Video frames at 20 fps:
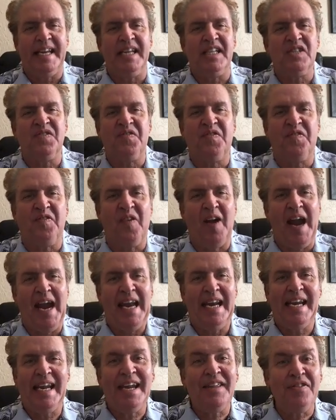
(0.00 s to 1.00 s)
and it's
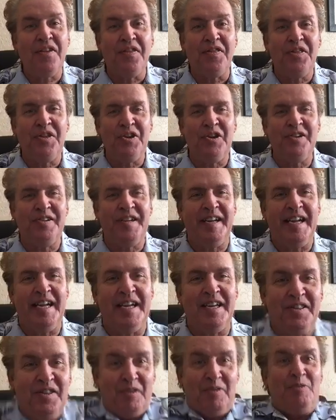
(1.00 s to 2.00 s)
Friday the
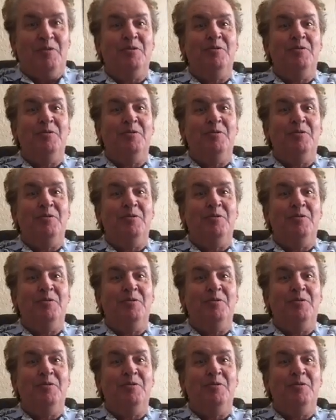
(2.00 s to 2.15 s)
13th.